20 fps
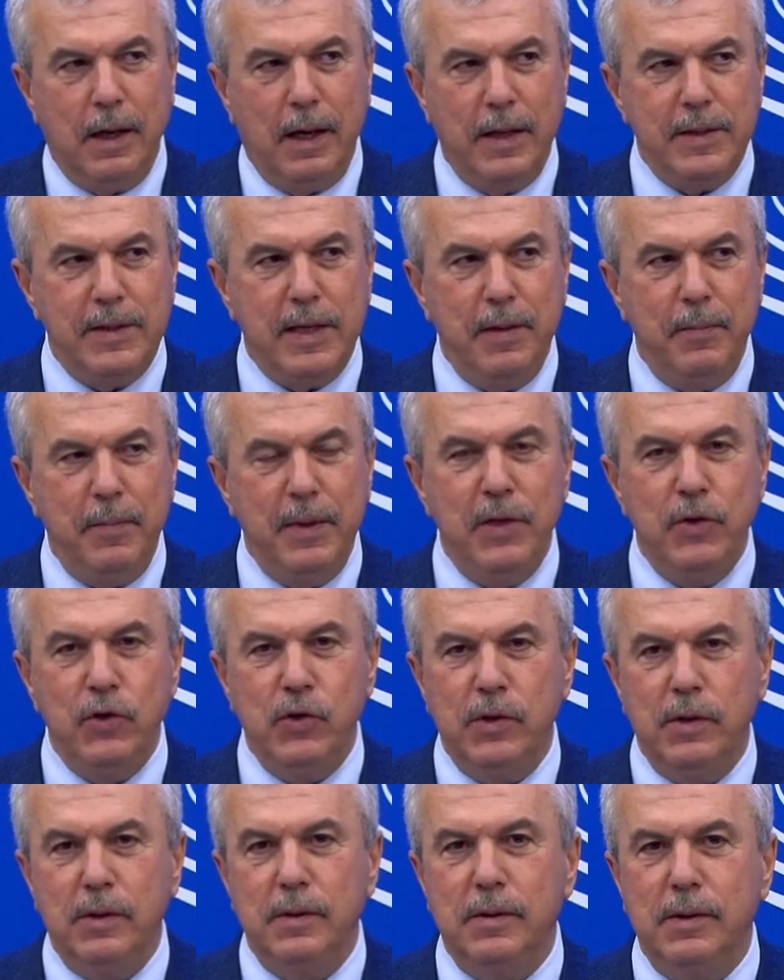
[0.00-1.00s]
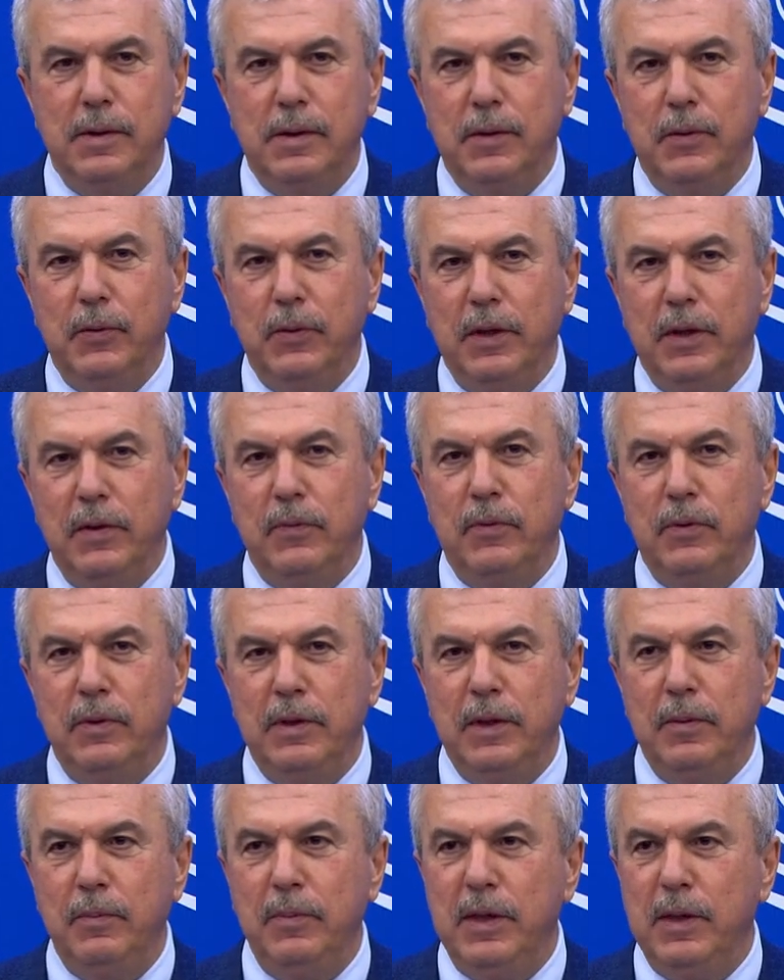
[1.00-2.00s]
as I mentioned, uh, we have
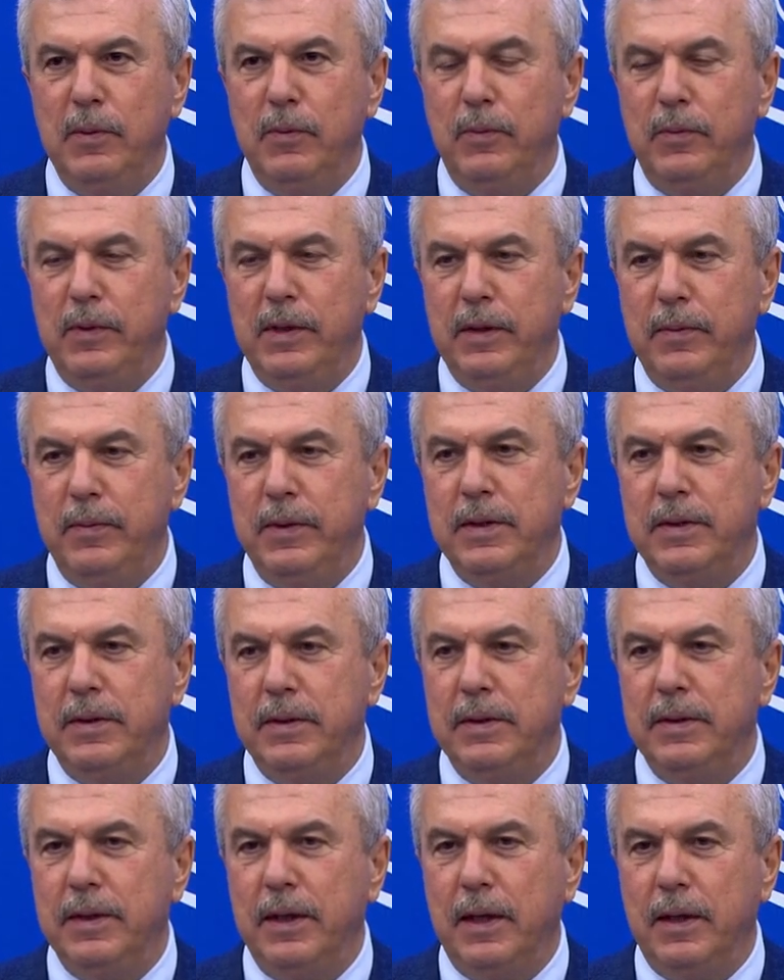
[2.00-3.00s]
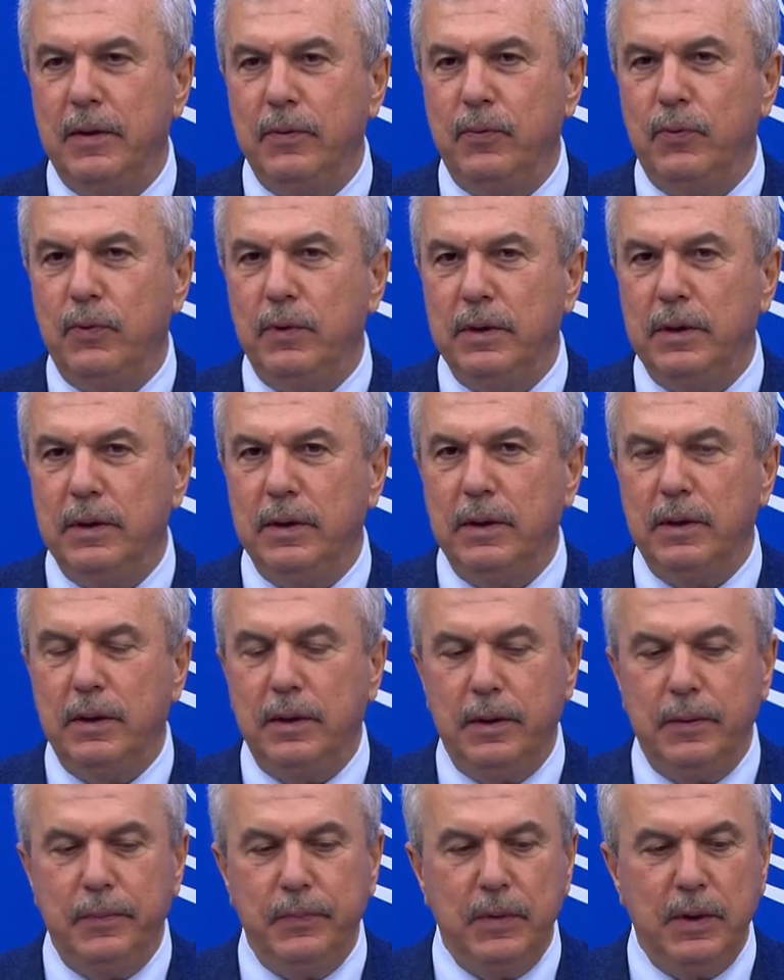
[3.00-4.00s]
only minimum limits in the Act for
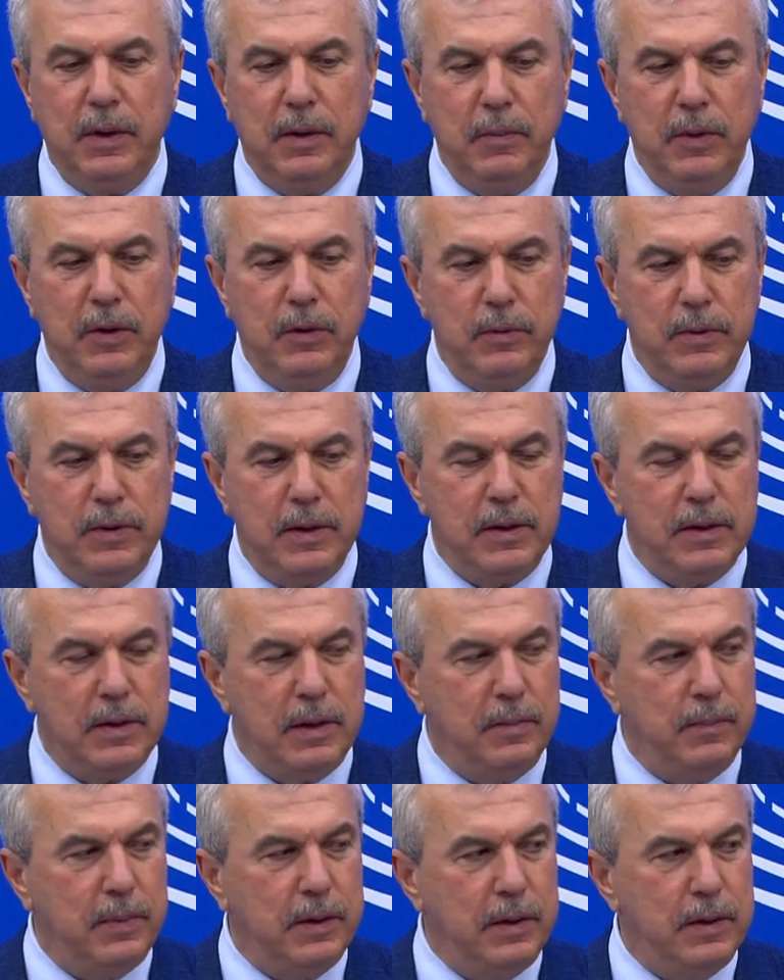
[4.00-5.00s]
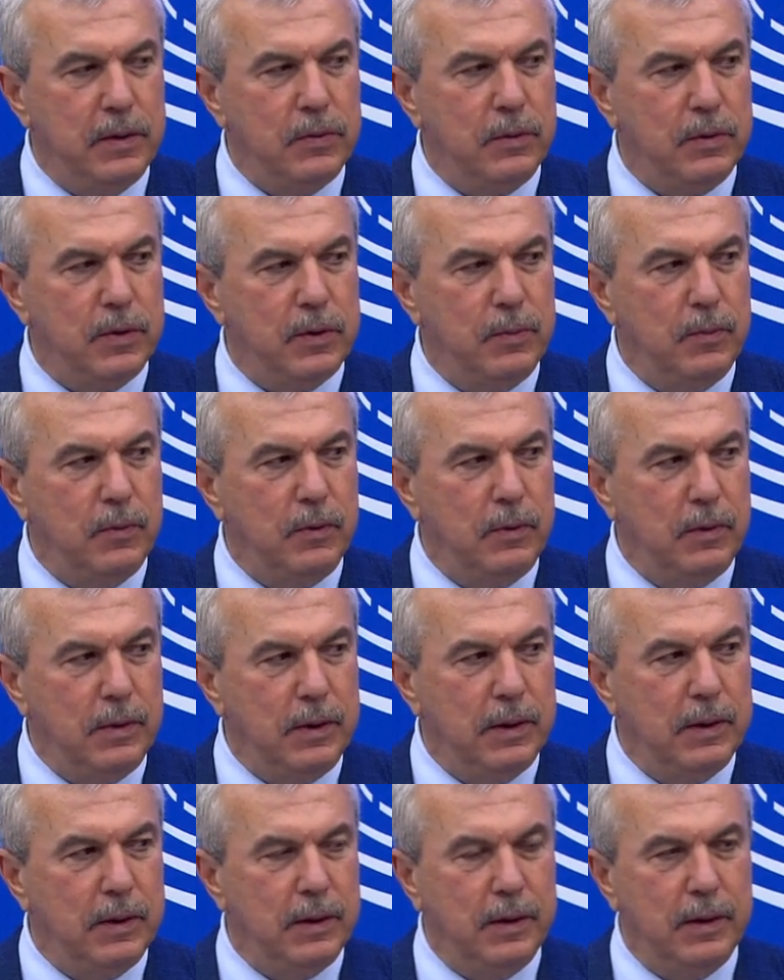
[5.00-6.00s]
the, um, the medium-sized companies or
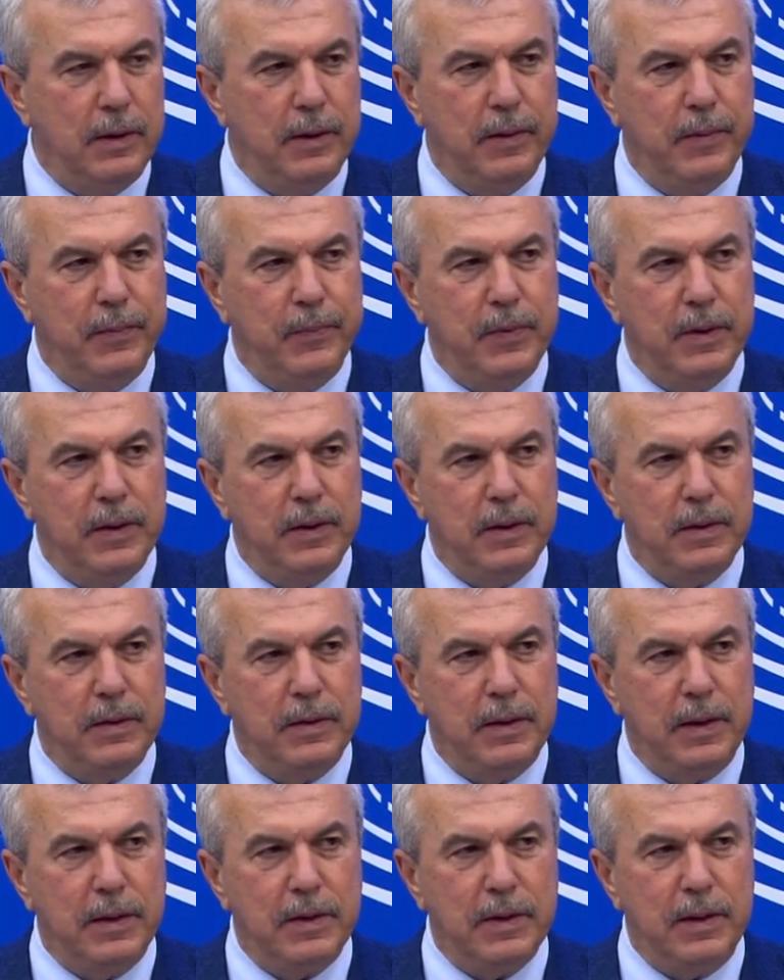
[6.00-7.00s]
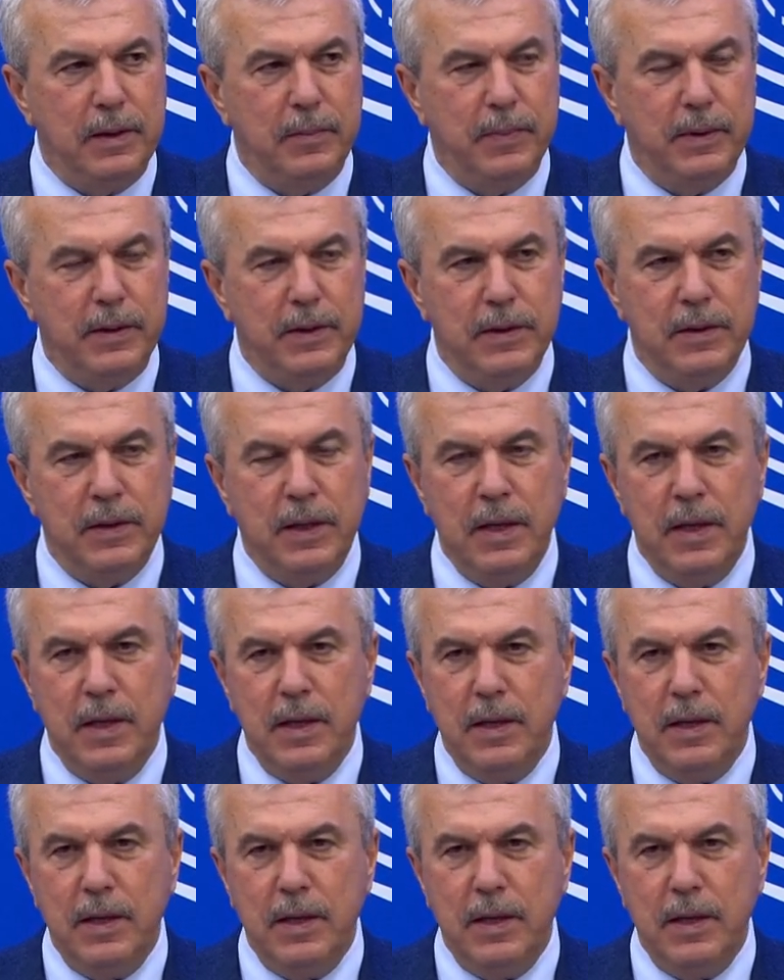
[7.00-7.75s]
small-sized uh, companies.